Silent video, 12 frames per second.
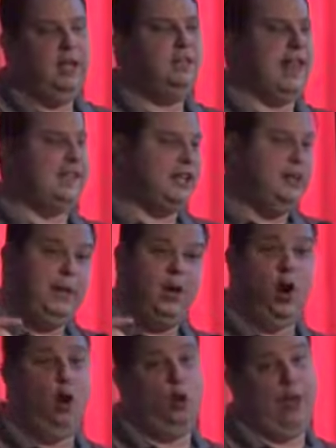That's going to be a
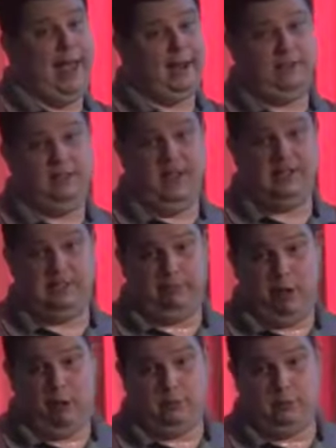whole heck of a lot of zip
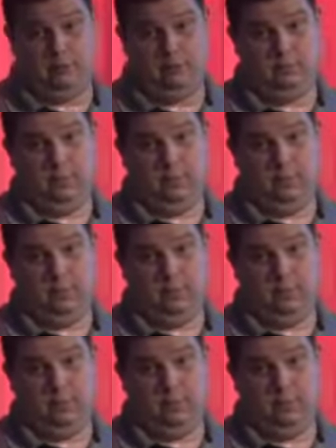codes.